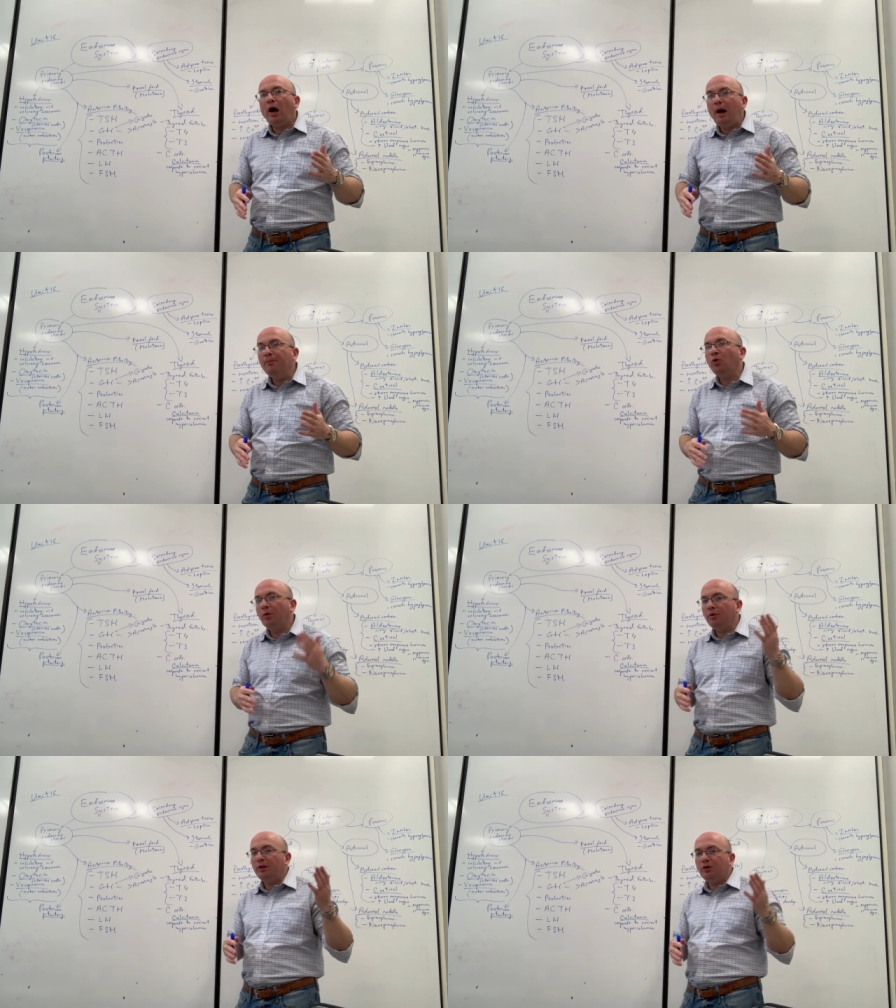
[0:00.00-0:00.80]

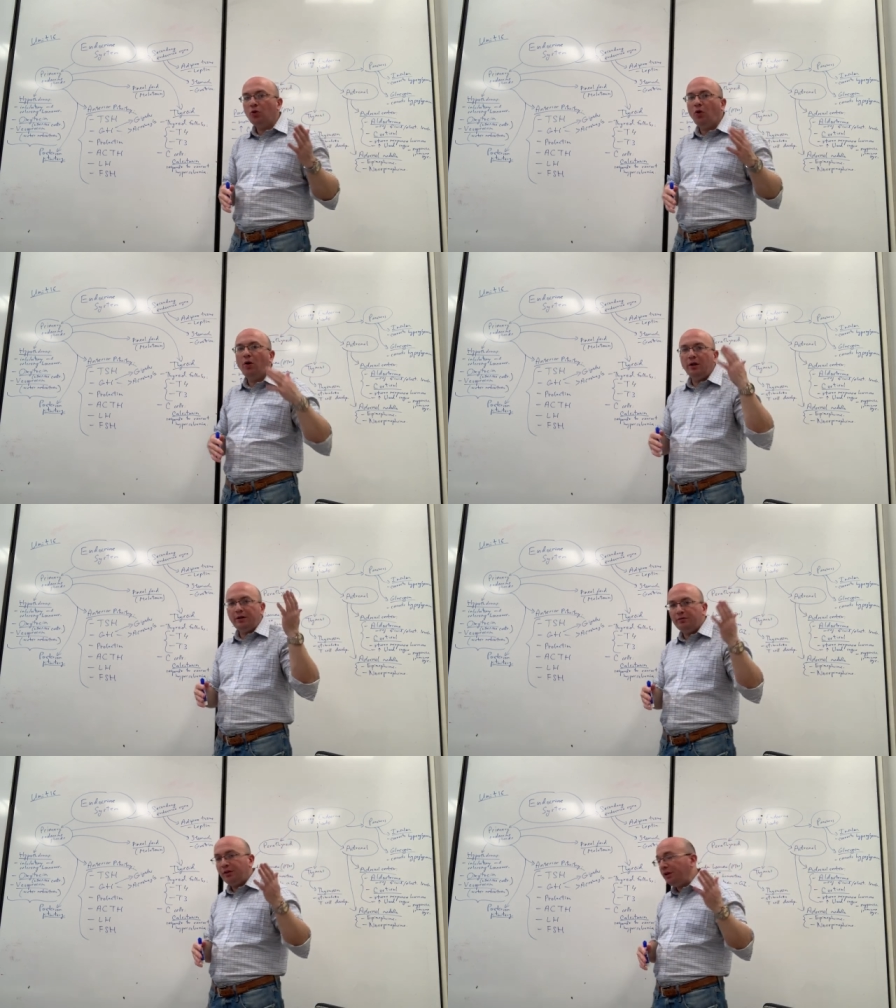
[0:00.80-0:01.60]
abnormally tall
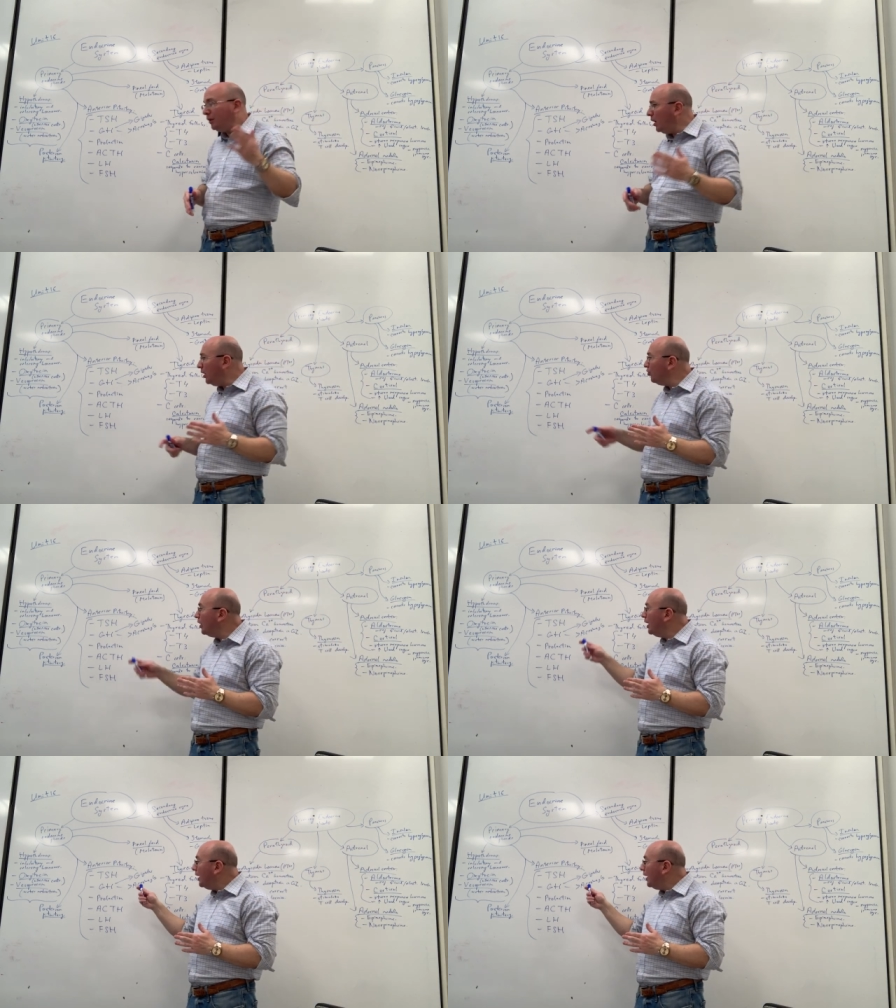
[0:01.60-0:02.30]
and very large,